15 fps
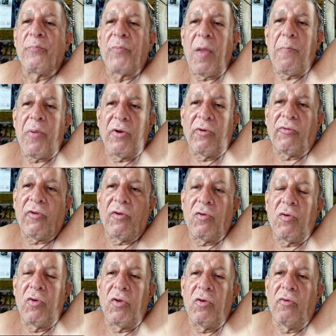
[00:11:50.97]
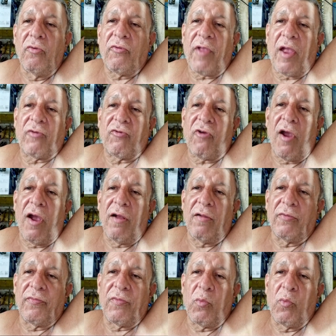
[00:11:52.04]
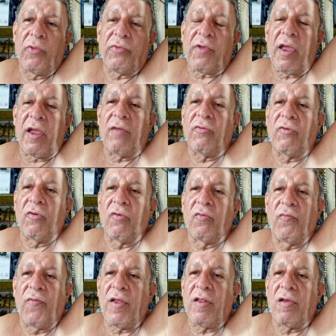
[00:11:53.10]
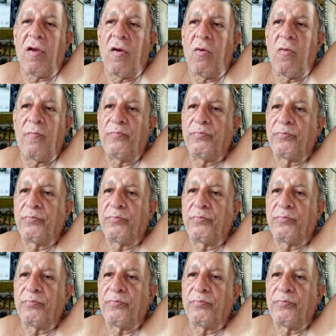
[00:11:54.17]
the person who used that child with cancer's video,